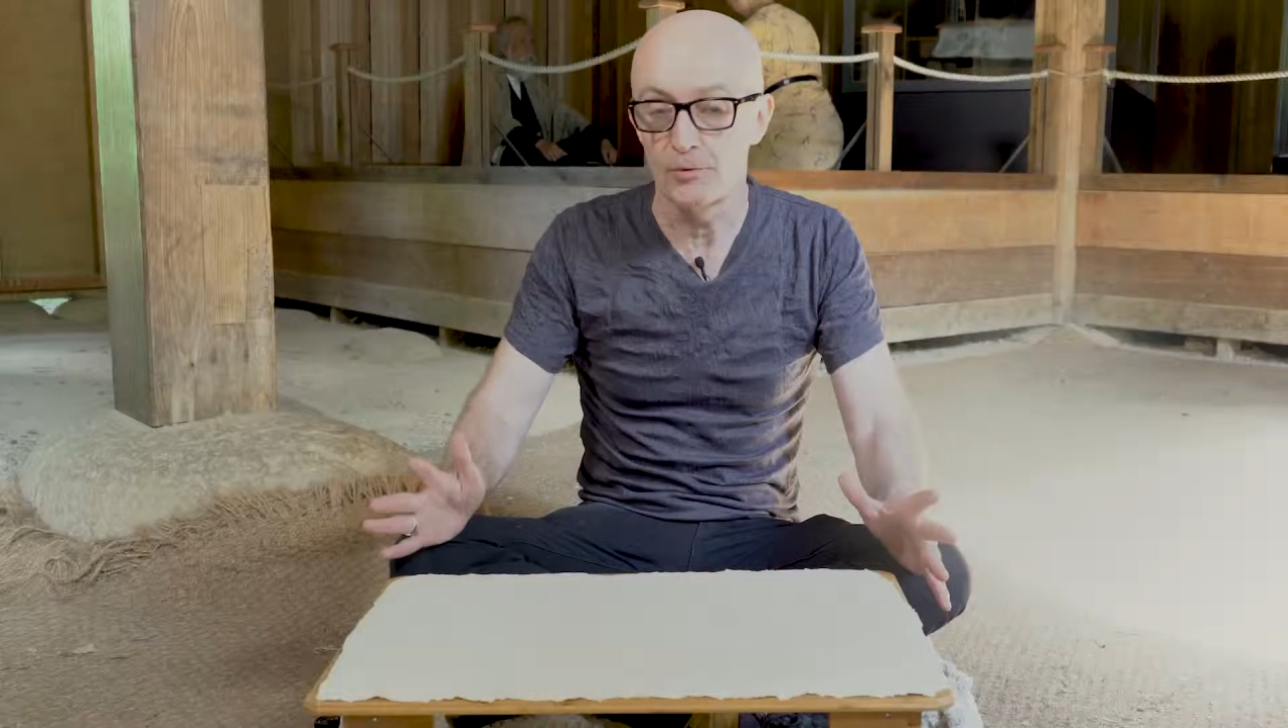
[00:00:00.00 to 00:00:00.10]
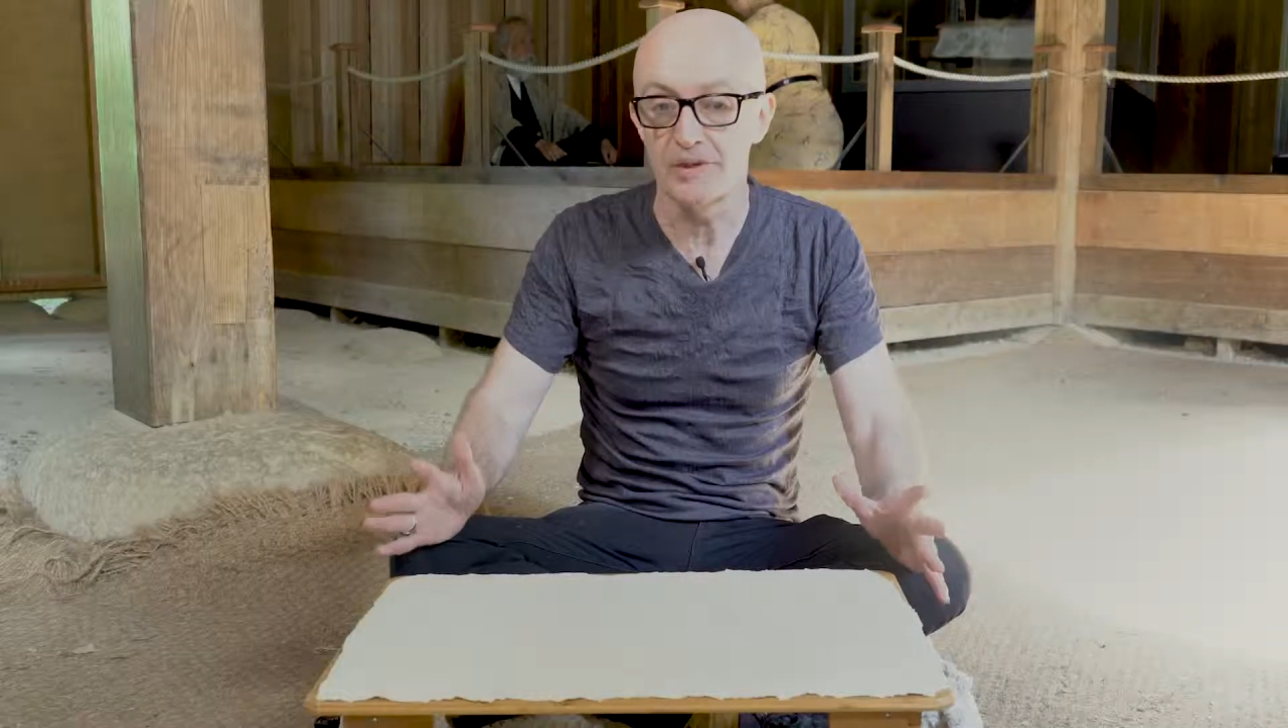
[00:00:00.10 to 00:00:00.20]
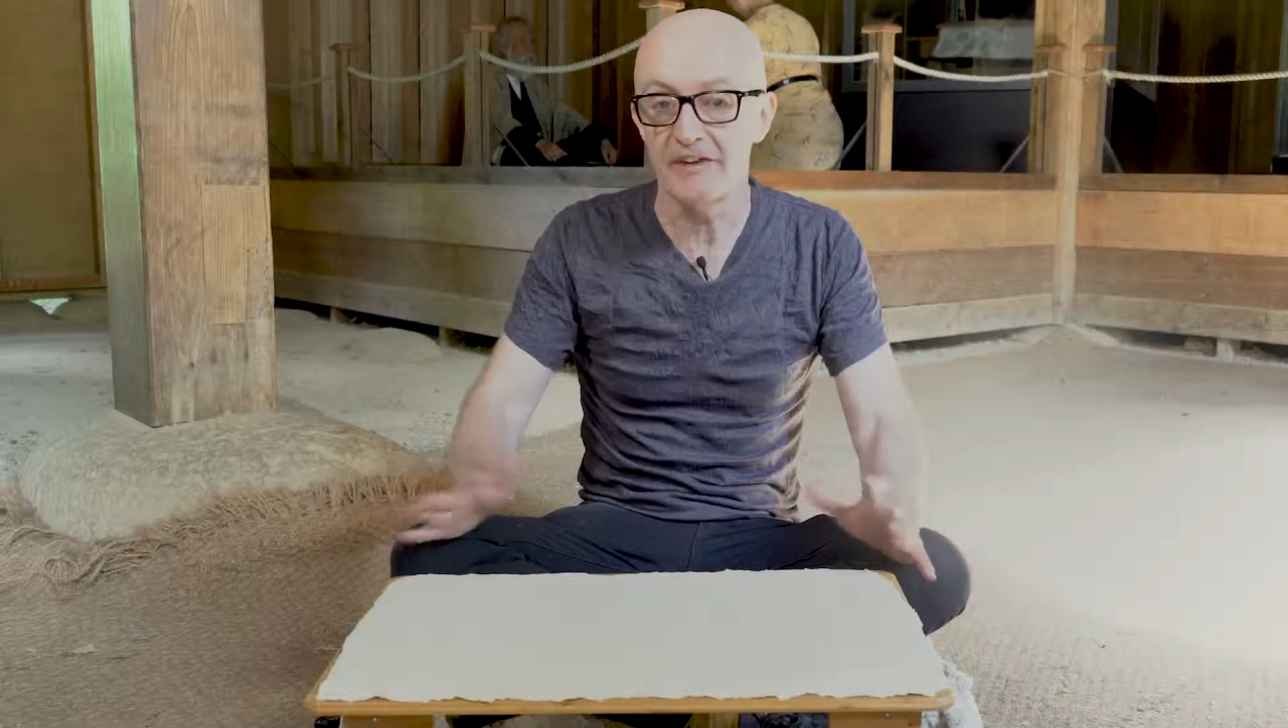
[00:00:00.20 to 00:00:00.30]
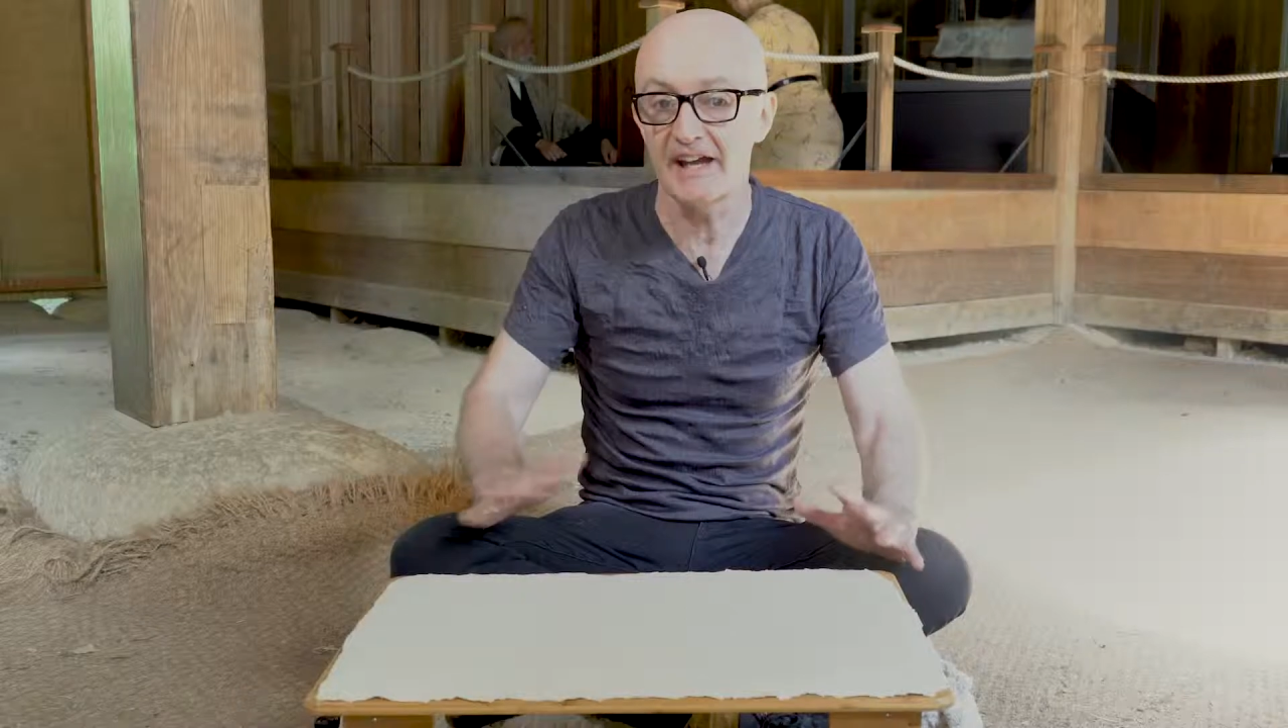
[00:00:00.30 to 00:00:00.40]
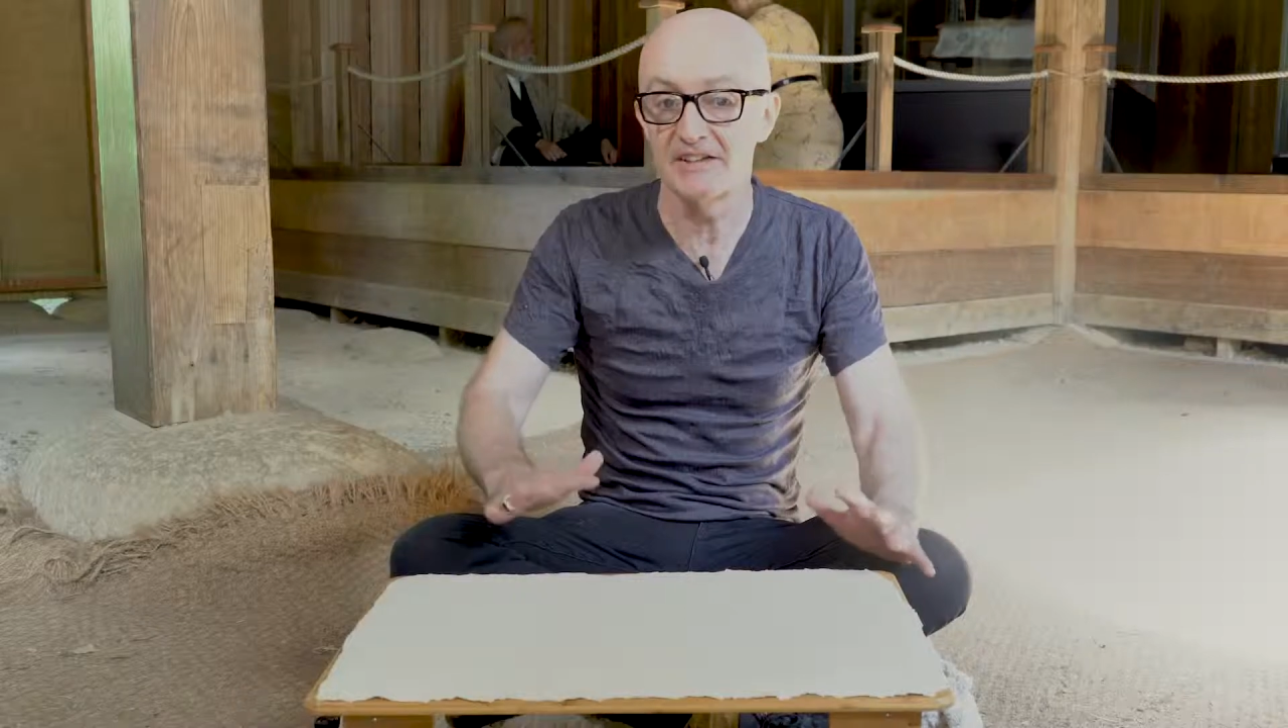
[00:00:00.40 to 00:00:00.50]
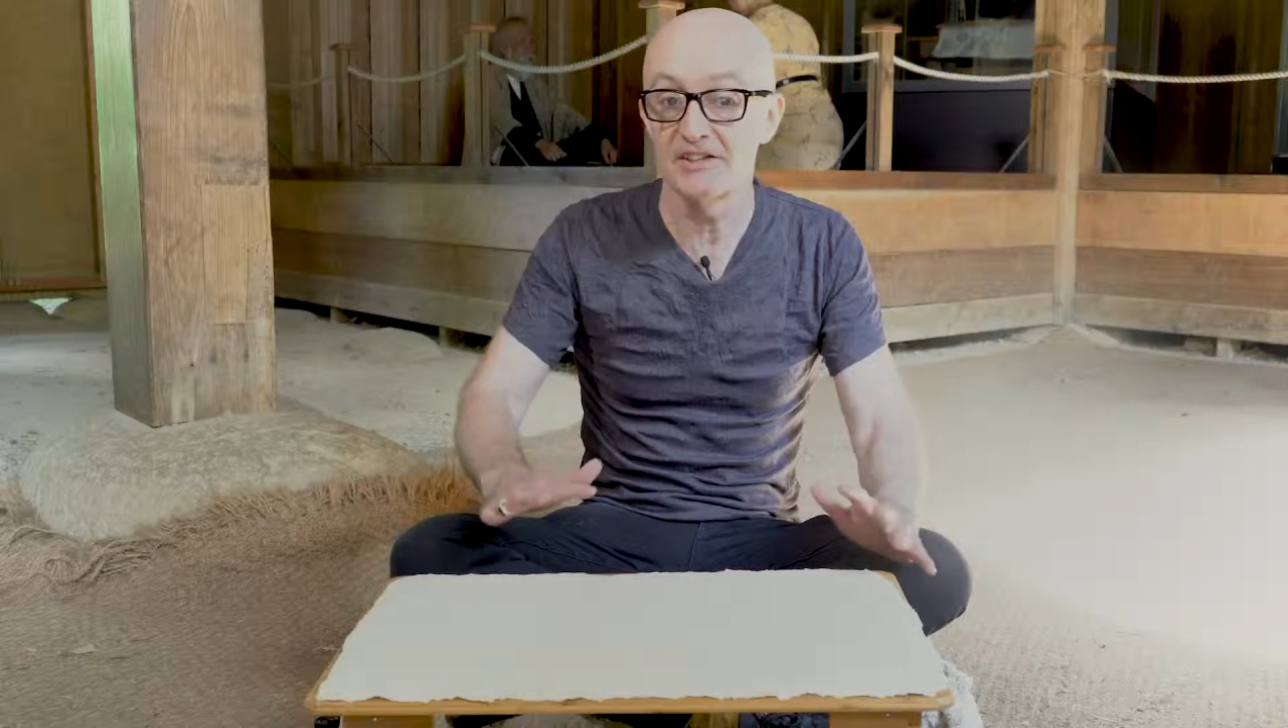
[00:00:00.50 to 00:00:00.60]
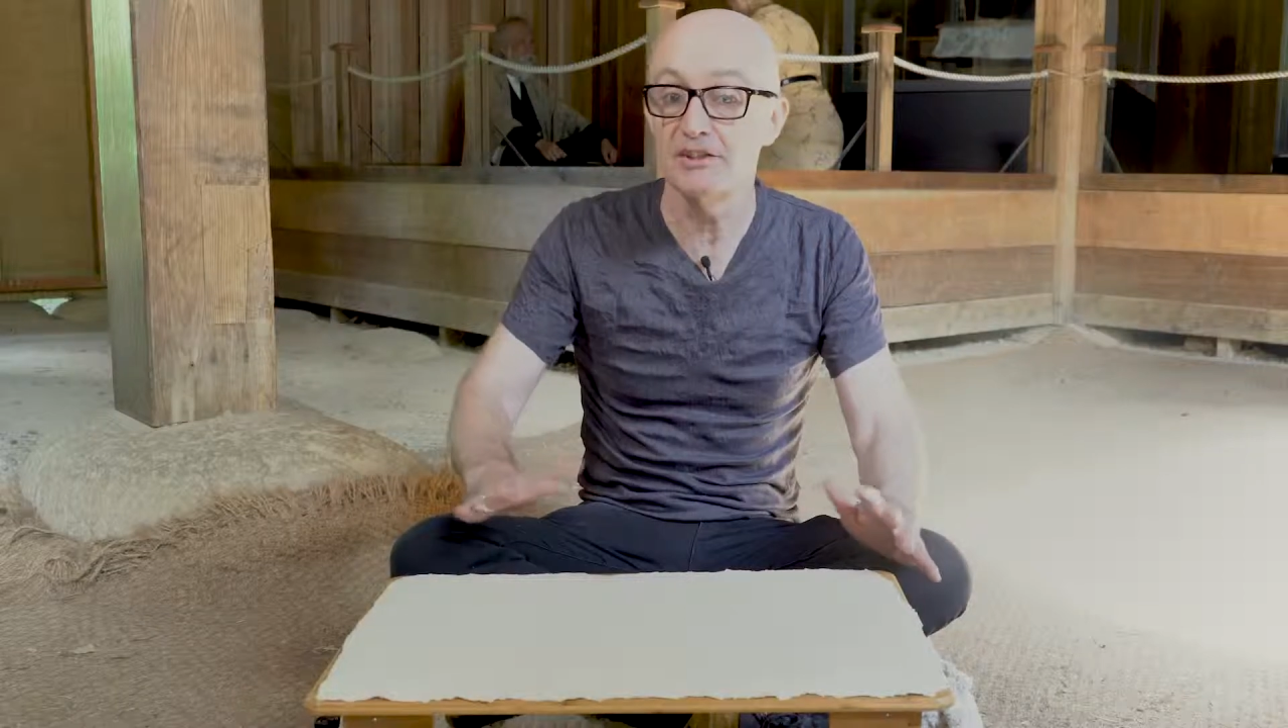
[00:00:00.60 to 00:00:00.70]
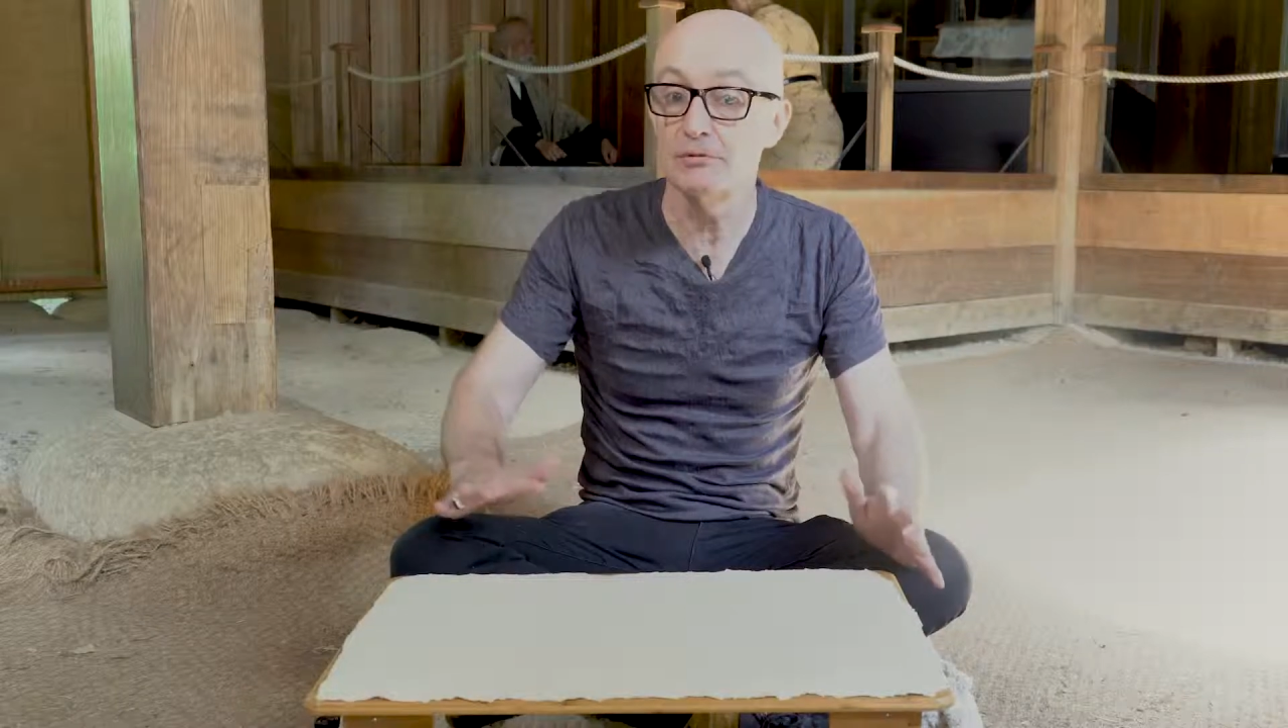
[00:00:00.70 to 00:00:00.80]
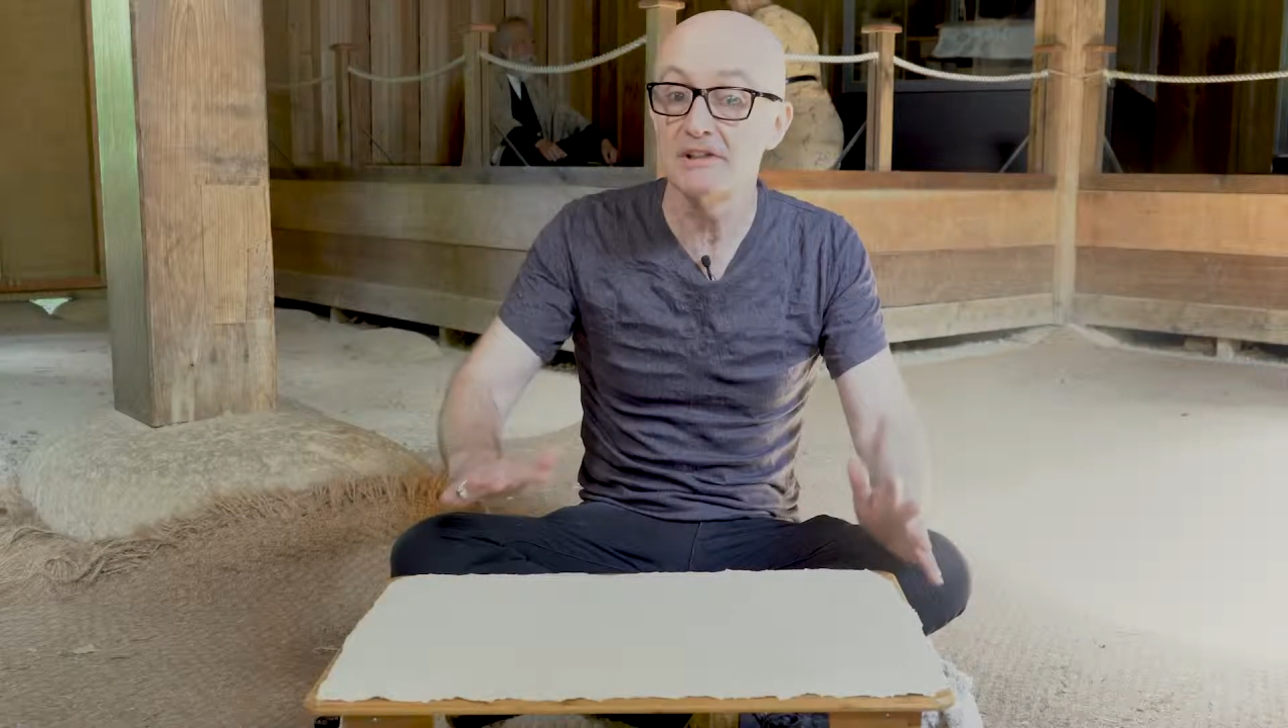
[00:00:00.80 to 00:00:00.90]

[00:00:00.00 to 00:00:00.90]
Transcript: we've added a new